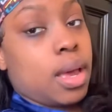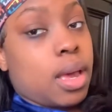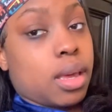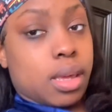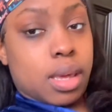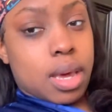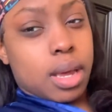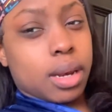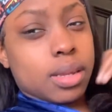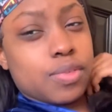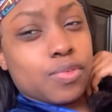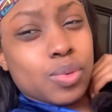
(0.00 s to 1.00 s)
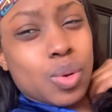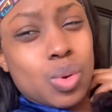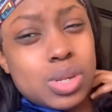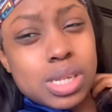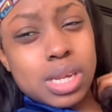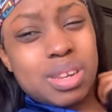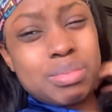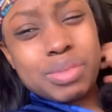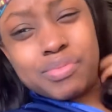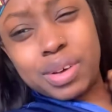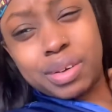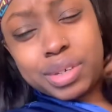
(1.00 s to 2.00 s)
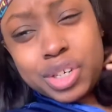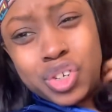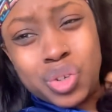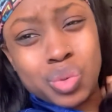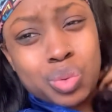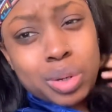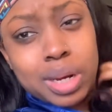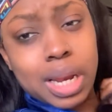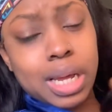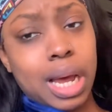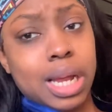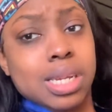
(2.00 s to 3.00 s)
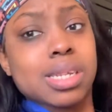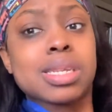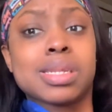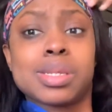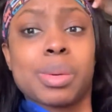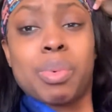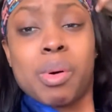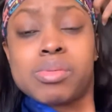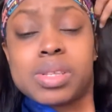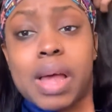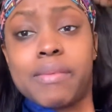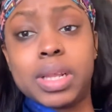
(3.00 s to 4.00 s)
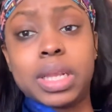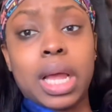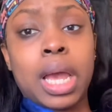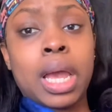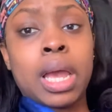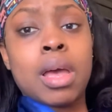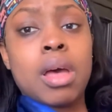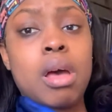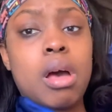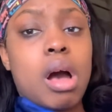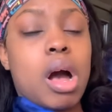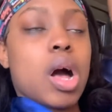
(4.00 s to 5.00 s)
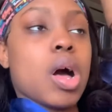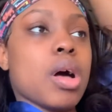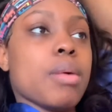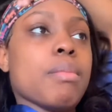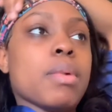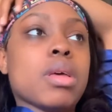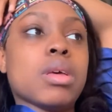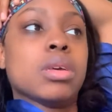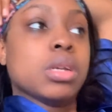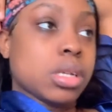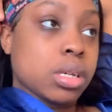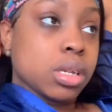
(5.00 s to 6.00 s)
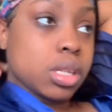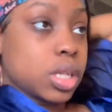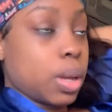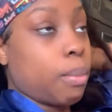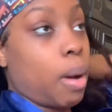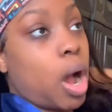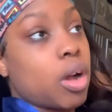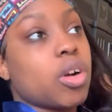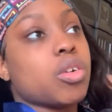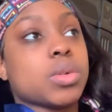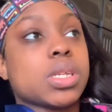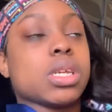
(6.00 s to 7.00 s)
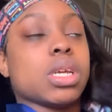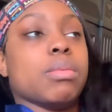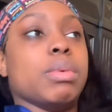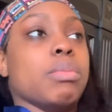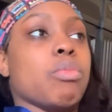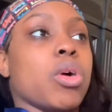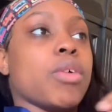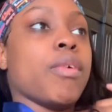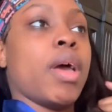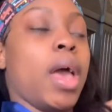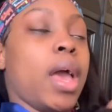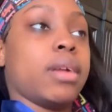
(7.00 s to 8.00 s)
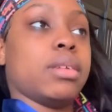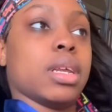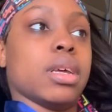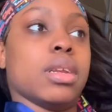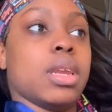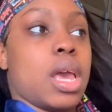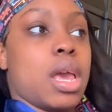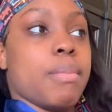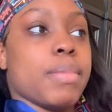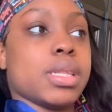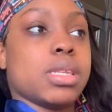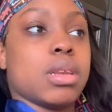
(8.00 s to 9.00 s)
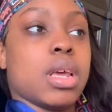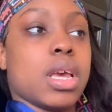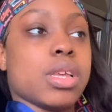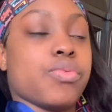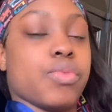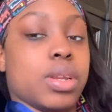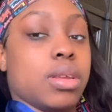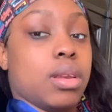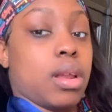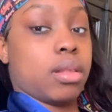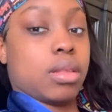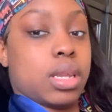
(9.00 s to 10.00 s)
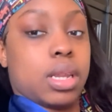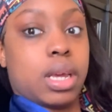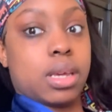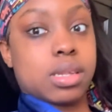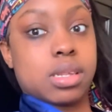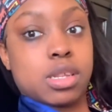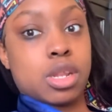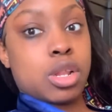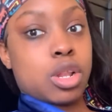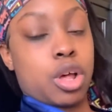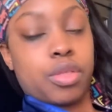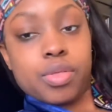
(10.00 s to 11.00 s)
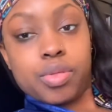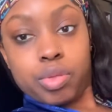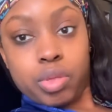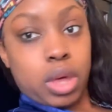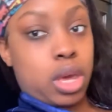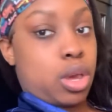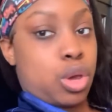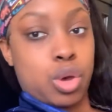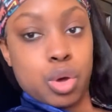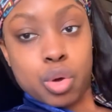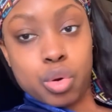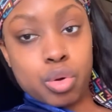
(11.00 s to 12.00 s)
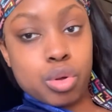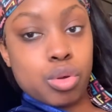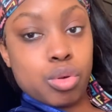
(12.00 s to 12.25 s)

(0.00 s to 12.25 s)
yeah, this vlog is going to be very short. Like, I just need to post every day. Tomorrow is going to be more of a hectic day. But today is really nothing. Like, it's nothing.